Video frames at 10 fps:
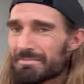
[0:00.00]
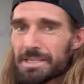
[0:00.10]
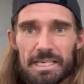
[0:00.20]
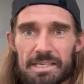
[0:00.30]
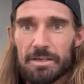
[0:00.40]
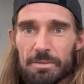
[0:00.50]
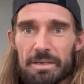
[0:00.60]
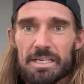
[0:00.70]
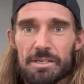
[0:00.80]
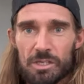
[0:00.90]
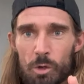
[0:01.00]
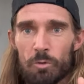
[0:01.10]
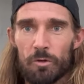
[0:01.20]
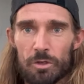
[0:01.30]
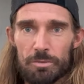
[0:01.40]
6,000 meters
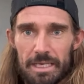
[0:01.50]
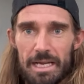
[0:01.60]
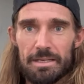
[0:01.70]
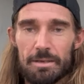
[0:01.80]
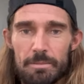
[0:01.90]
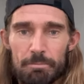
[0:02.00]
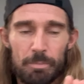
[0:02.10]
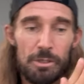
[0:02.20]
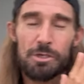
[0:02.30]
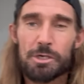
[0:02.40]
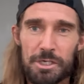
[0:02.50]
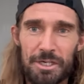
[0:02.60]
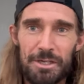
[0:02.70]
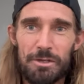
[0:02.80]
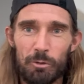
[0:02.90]
total volume again, but you're just
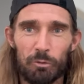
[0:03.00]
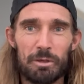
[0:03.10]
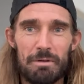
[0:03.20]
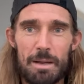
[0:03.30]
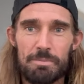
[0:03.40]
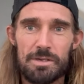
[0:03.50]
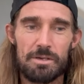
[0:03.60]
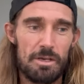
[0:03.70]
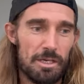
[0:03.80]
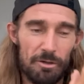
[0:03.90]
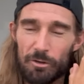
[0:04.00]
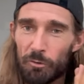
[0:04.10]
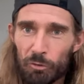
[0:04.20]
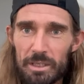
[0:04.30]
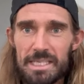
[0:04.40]
gonna do 3 reps. You're gonna do
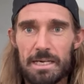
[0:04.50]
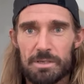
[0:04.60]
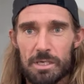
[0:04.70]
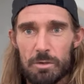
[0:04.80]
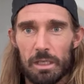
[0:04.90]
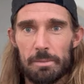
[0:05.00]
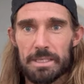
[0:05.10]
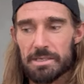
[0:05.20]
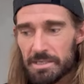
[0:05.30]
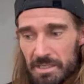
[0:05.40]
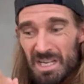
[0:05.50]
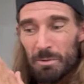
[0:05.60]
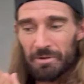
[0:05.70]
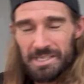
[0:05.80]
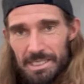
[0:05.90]
3 times 2 kilometers
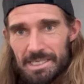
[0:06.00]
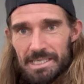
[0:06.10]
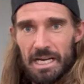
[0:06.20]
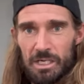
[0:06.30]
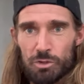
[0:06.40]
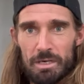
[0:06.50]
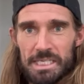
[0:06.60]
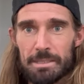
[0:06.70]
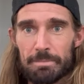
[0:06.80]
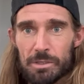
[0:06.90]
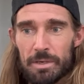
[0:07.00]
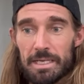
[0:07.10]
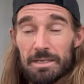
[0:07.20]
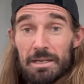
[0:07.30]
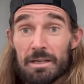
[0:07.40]
with 60 seconds rest in
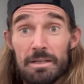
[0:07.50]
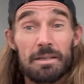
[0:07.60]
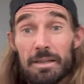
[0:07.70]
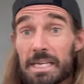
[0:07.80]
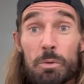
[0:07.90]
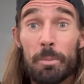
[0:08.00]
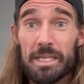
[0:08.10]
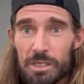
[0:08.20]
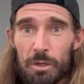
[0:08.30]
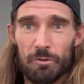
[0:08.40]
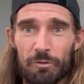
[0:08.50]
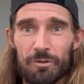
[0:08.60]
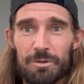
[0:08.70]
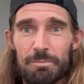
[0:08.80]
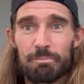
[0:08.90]
between. Now these will be tough,
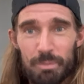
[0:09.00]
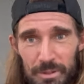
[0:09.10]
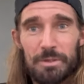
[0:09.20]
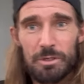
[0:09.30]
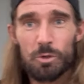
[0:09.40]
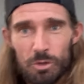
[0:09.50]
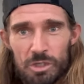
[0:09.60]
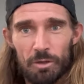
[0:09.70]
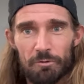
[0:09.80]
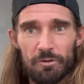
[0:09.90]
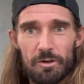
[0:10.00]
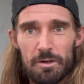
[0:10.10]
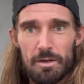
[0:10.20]
but you're tough.